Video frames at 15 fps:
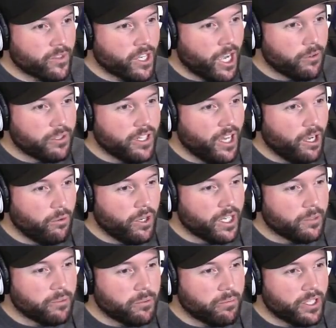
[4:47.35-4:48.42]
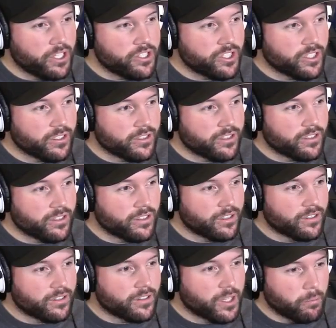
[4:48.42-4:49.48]
I would not want to be pitching
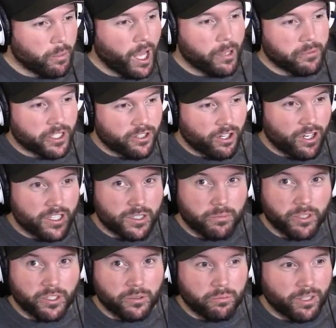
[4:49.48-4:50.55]
to the Bobby Crosby who